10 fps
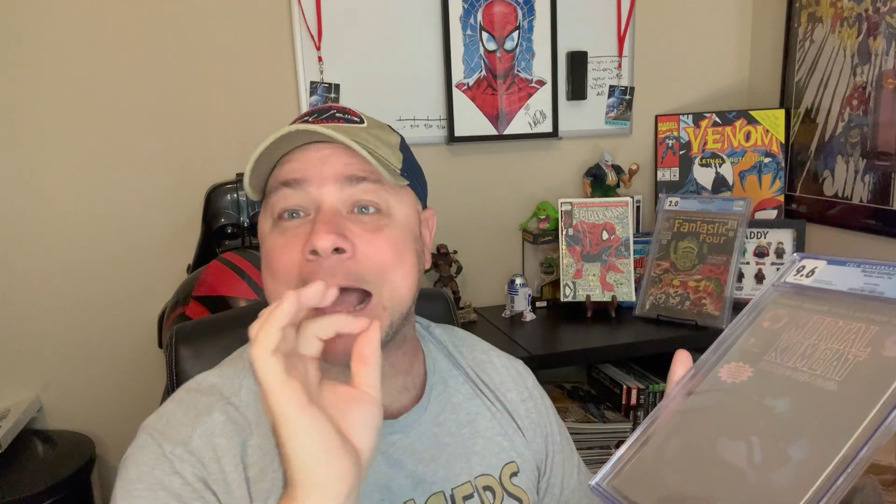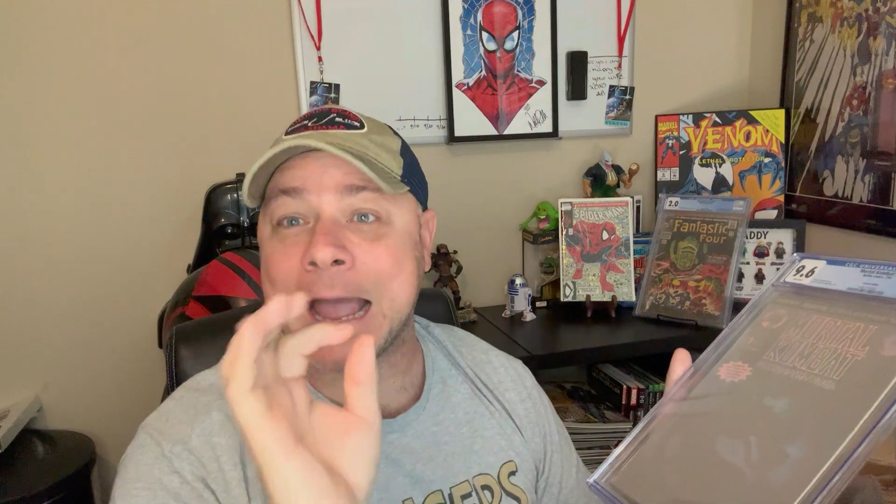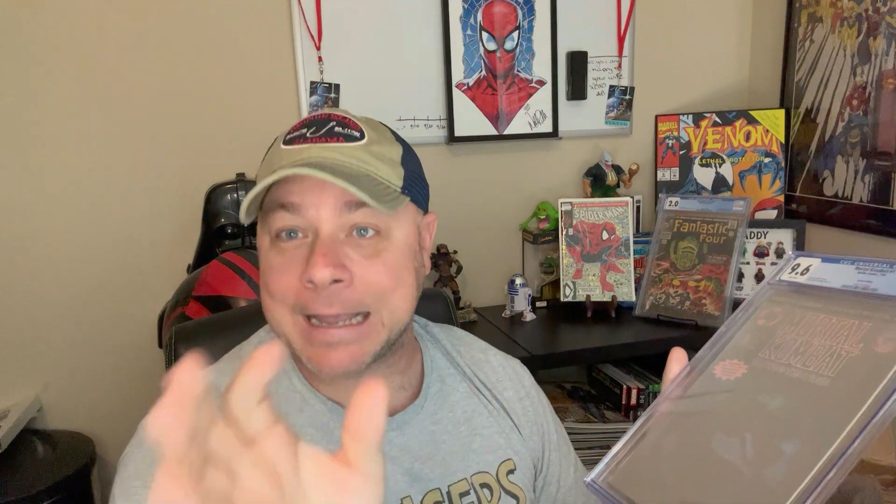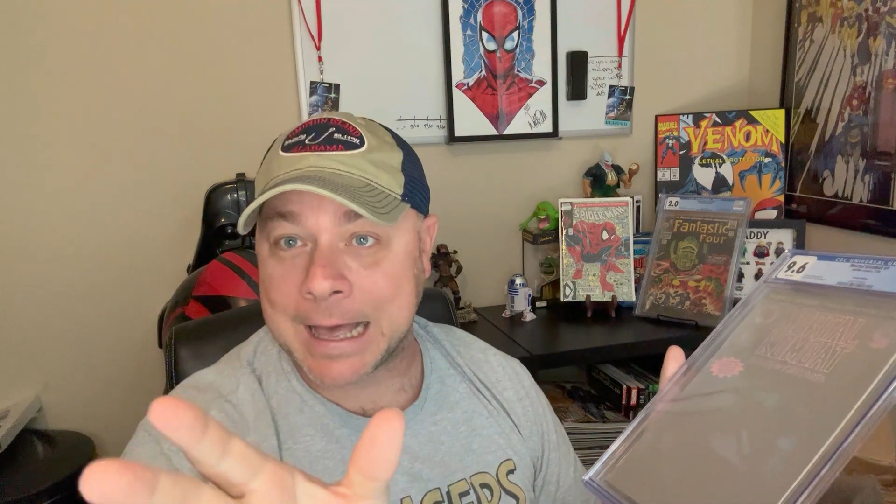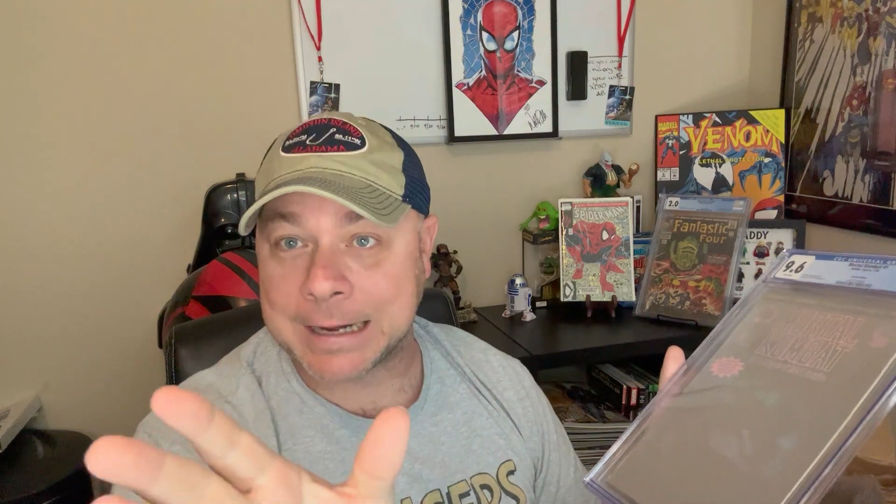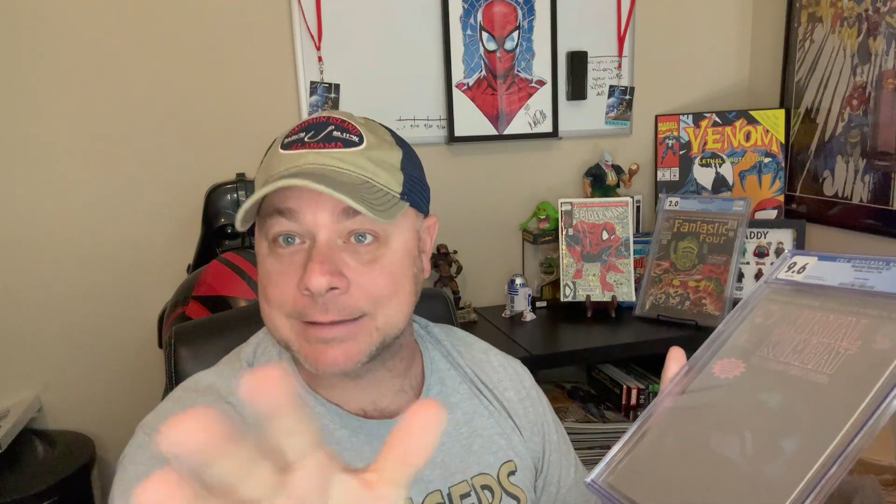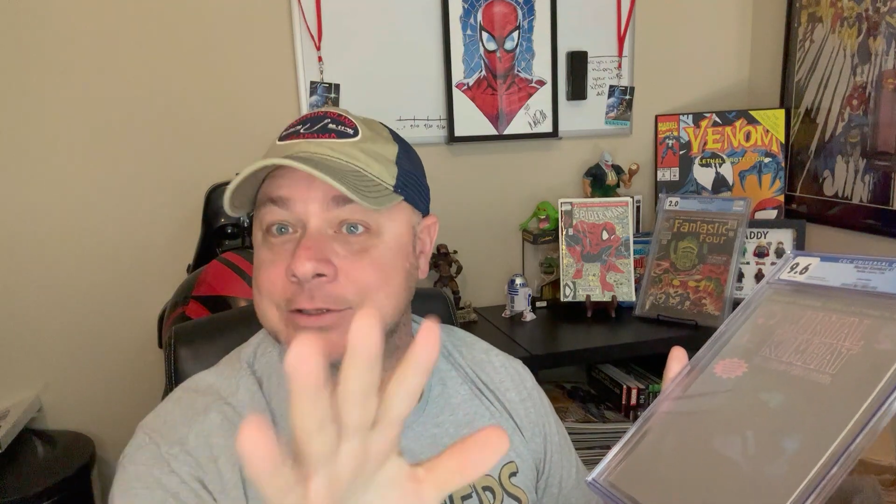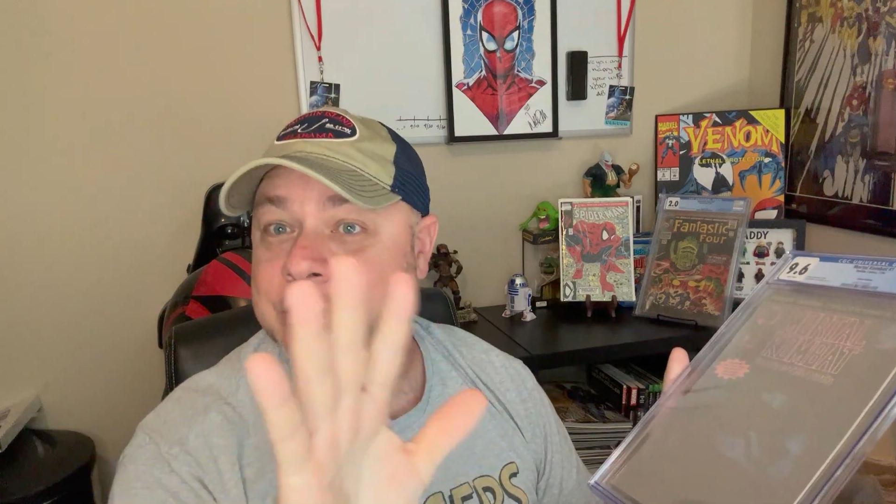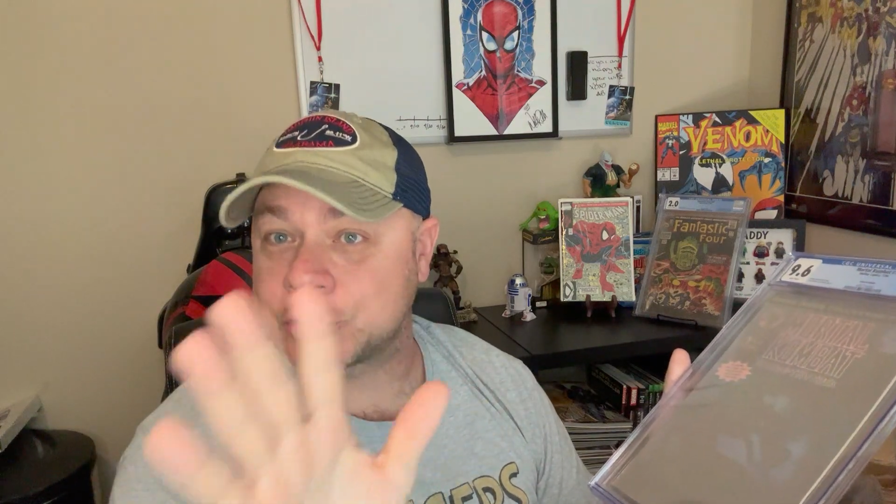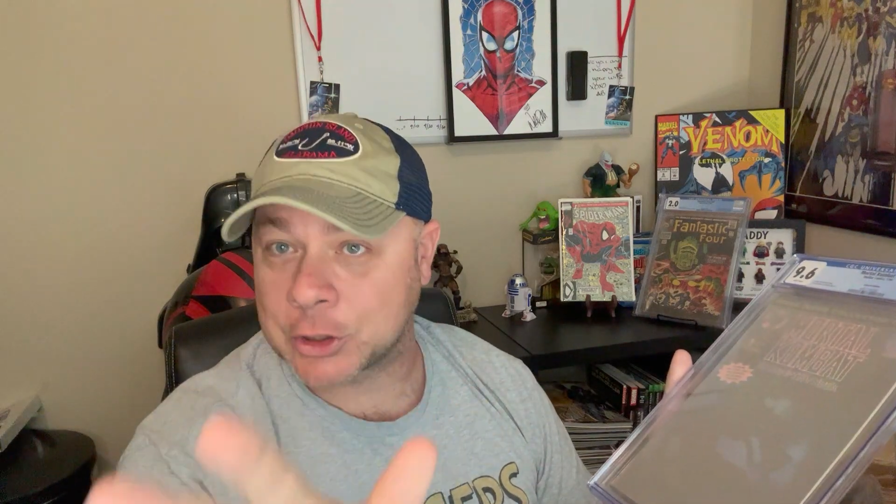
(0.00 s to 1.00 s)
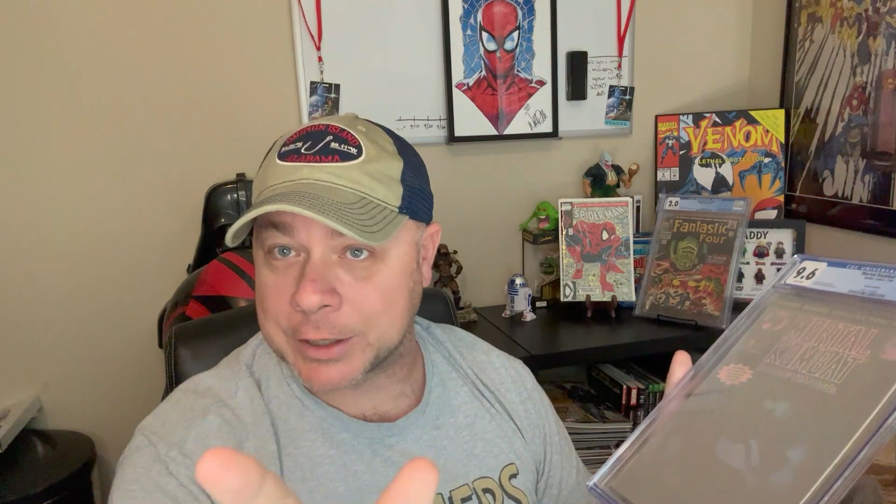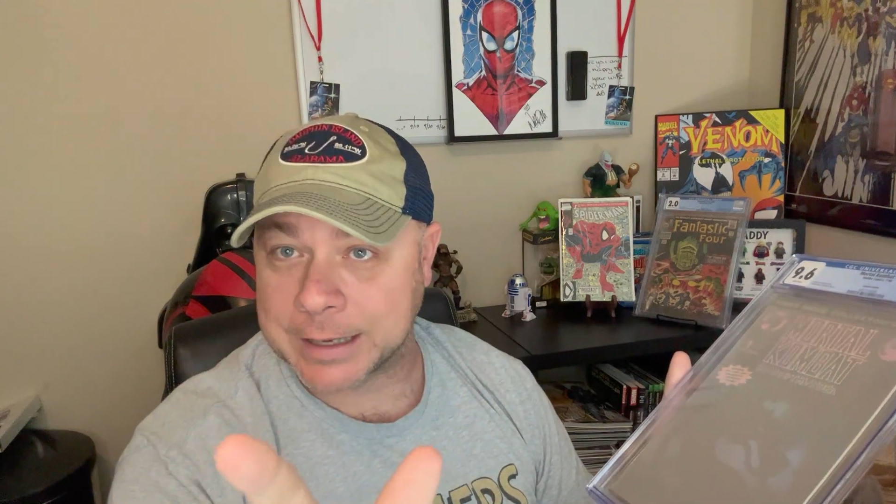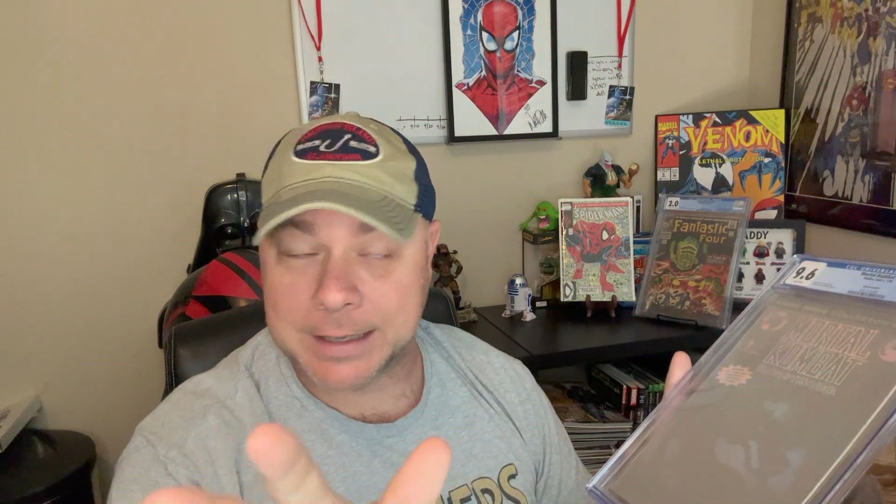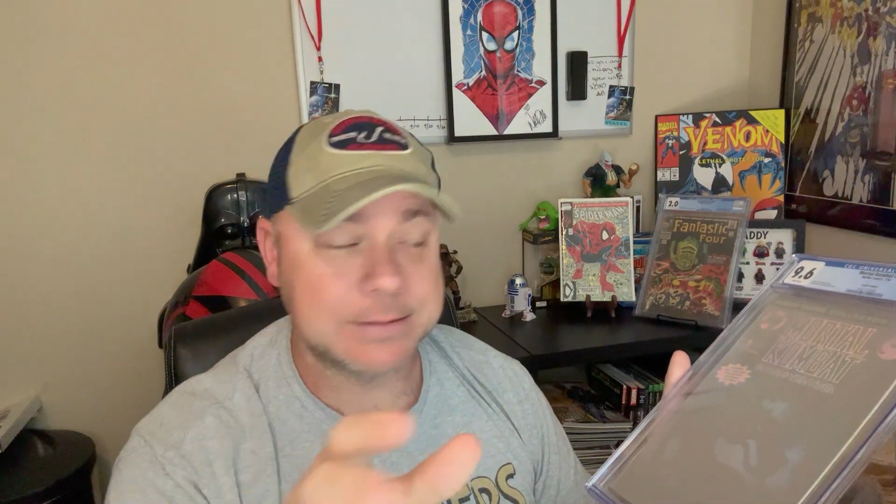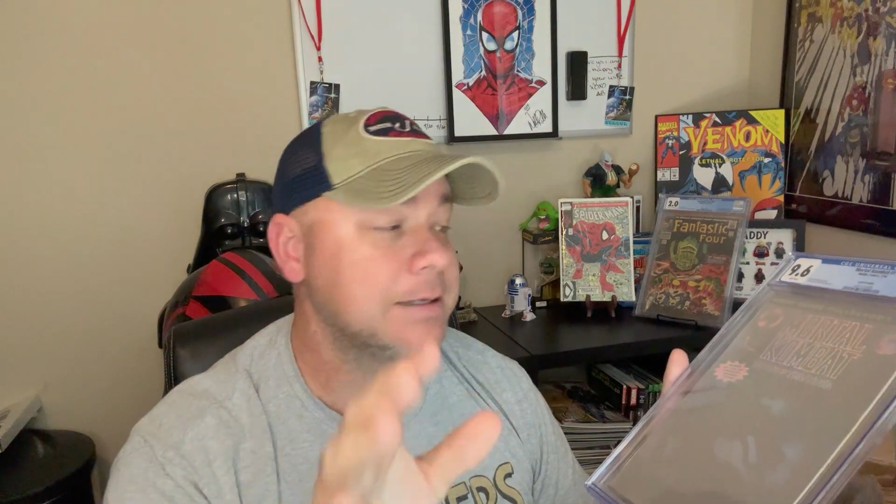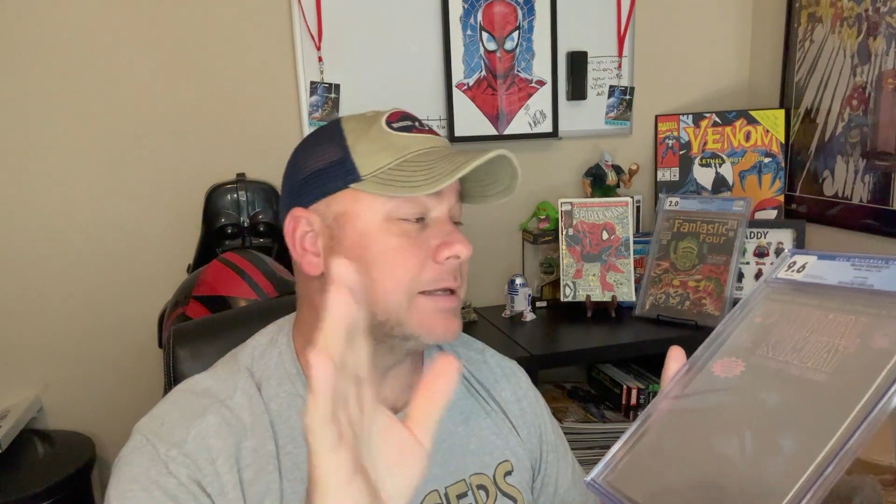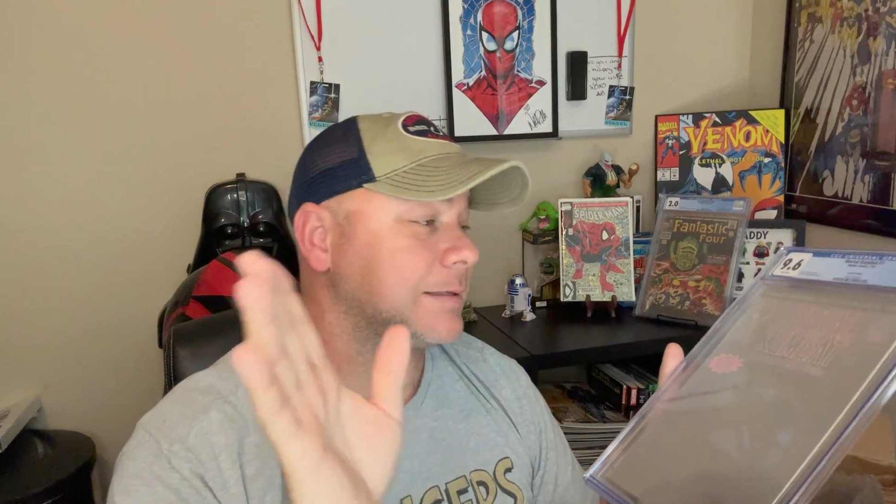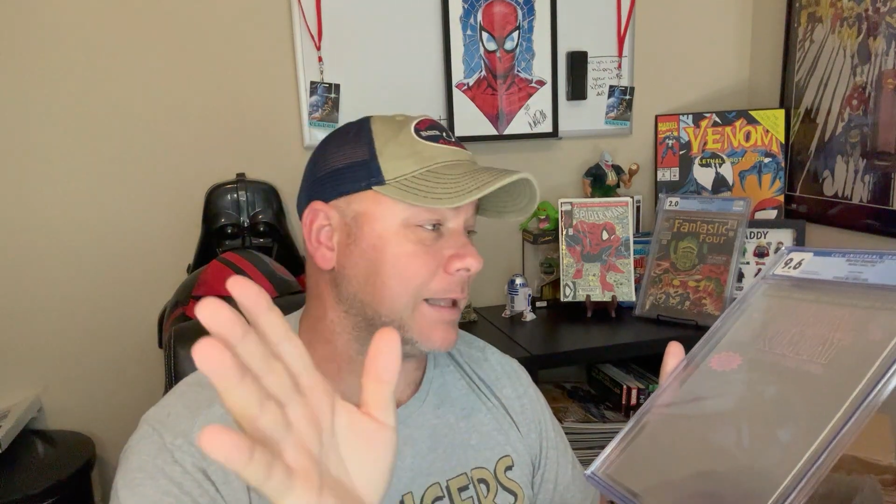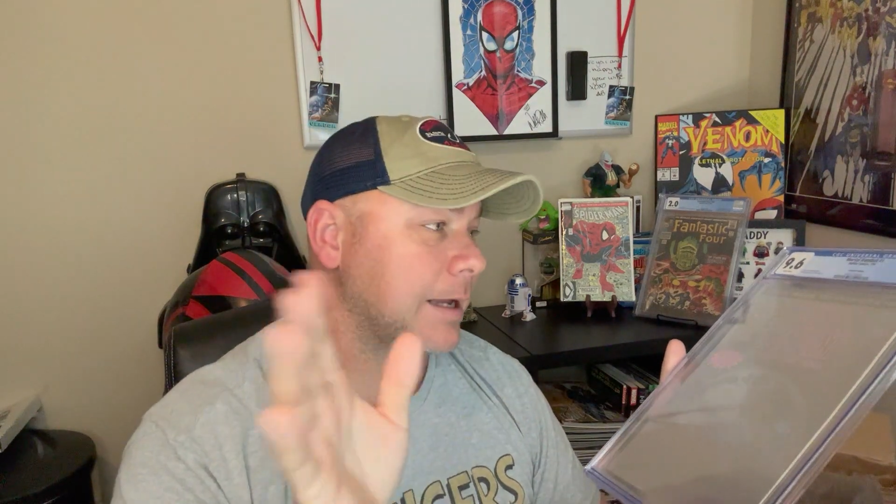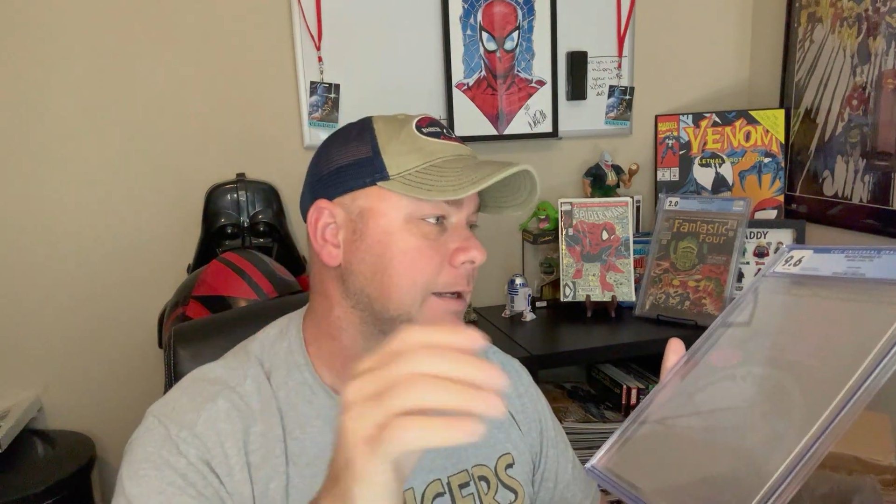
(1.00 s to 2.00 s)
I got it. Sorry guys, it's
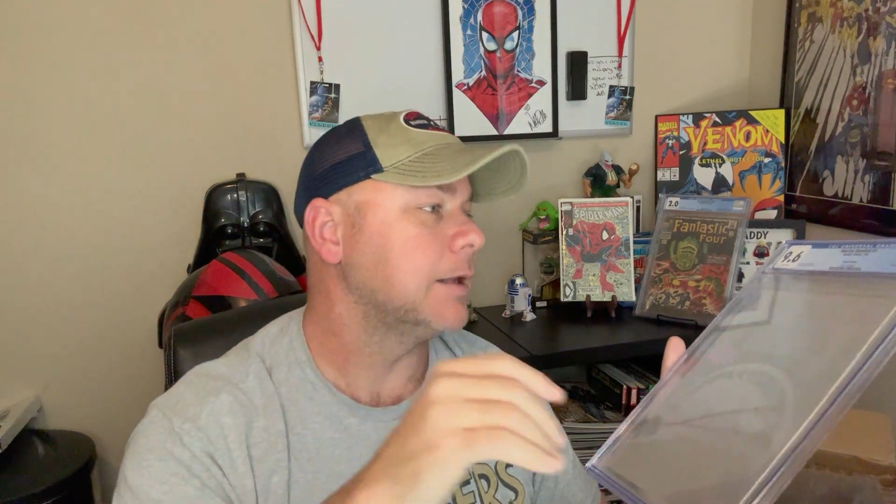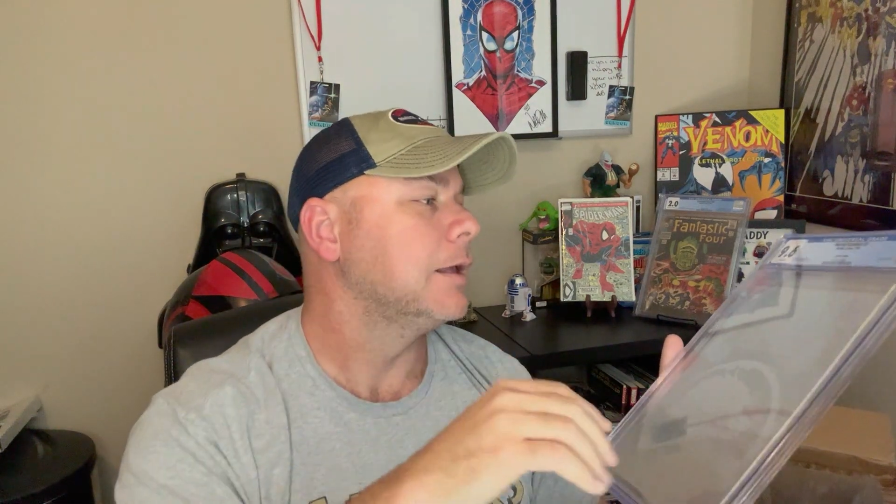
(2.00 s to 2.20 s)
late.